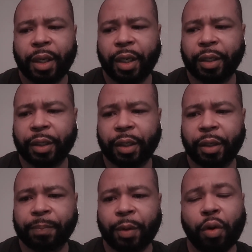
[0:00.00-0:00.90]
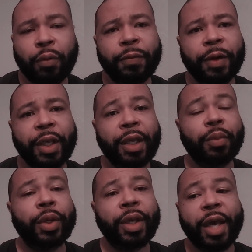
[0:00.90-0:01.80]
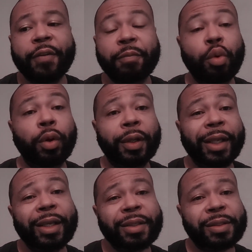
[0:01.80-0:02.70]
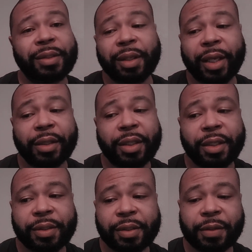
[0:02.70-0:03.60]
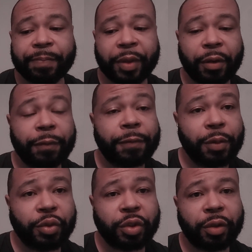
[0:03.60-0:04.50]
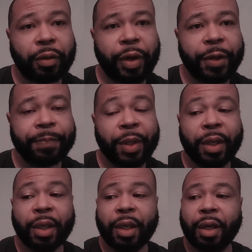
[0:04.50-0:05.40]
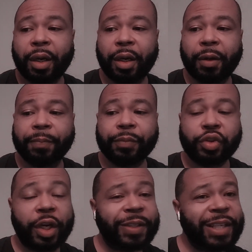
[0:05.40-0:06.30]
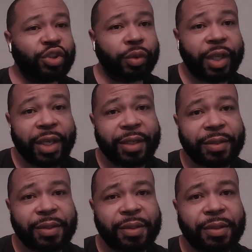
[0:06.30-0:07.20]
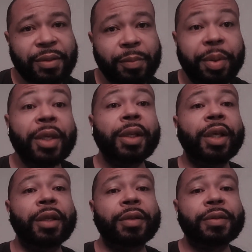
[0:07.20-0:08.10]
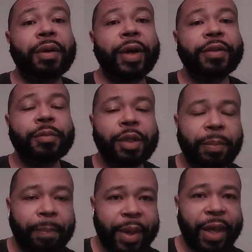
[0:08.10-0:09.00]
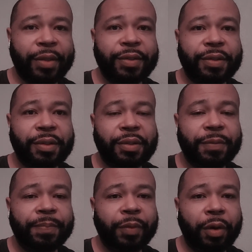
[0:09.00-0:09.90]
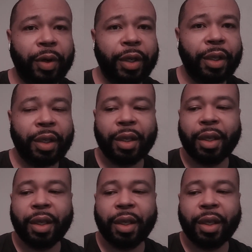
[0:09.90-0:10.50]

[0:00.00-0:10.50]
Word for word: and um, hopefully we can have more leaders like this in the future. All right, um, try to teach your kids to be leaders. All right, to be the best. All right,